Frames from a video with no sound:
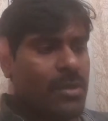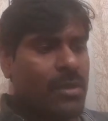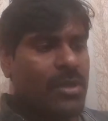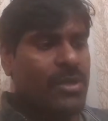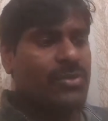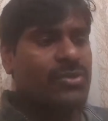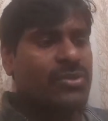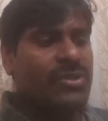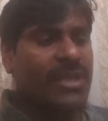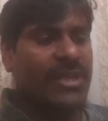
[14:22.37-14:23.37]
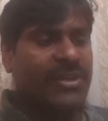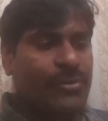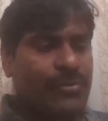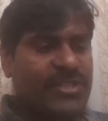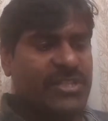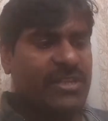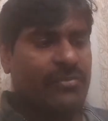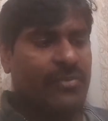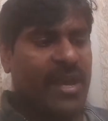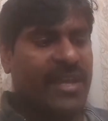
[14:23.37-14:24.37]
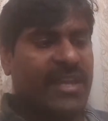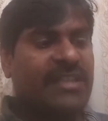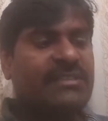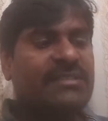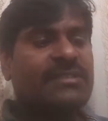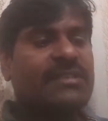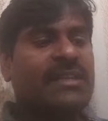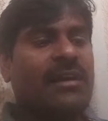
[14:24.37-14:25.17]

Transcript: used in domestic wirings